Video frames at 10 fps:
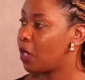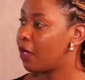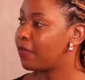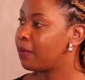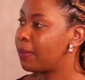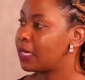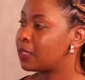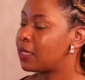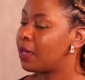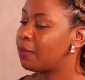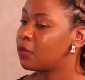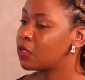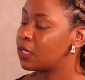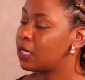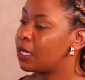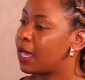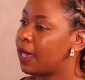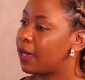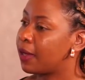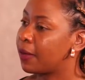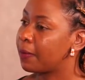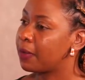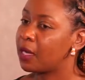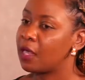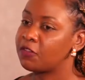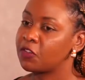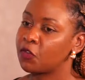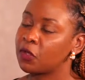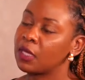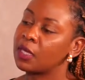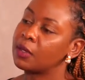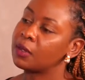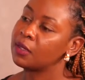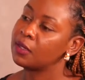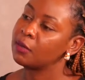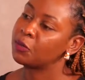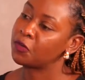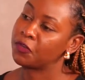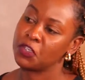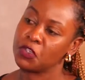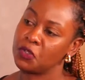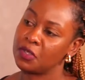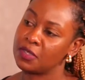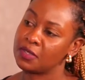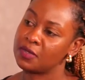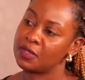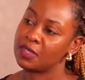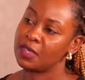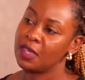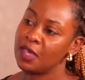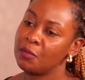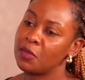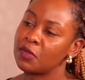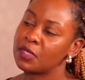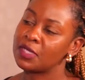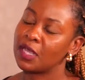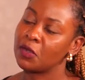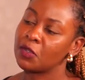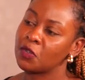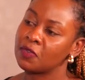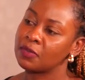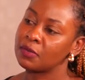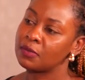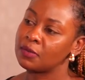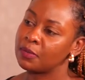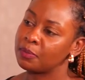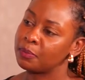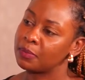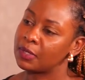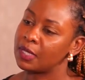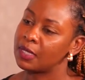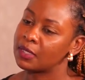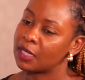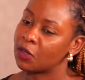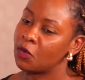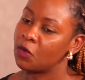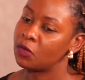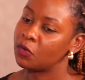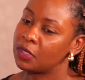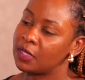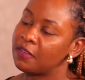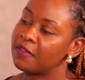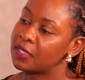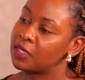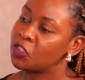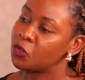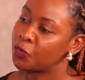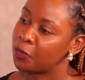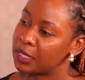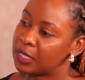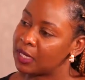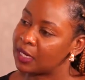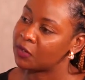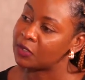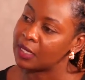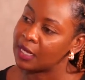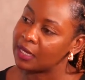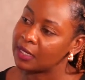do have them, but they are mostly left for the professionals. You see, because there's a lot of things that go on with investing into property that are